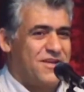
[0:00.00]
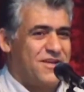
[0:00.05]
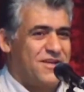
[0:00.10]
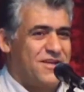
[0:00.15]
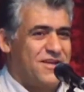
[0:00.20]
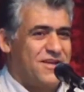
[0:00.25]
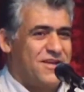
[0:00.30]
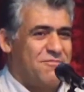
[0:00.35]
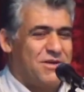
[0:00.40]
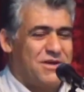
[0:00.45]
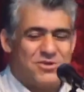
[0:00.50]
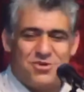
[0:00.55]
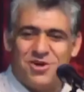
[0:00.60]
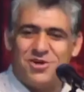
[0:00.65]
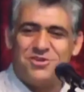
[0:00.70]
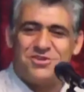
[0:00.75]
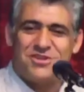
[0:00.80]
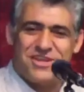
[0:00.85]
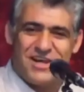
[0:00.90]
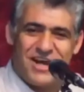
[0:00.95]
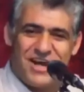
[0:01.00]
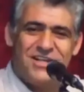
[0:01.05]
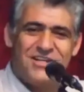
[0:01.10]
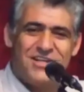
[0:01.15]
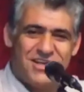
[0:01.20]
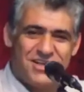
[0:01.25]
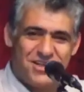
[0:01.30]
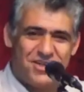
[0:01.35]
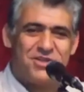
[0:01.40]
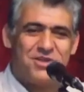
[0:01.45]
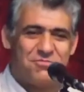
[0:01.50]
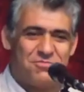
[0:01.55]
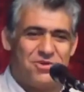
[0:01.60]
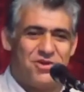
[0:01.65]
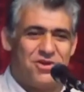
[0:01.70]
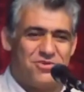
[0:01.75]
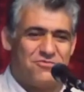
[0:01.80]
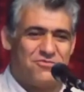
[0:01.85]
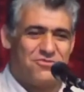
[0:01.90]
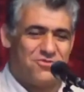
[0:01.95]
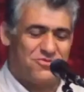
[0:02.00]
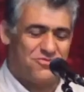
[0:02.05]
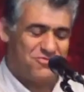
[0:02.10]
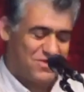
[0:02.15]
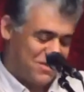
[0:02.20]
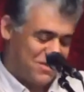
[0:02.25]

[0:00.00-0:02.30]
But God had another plan for me.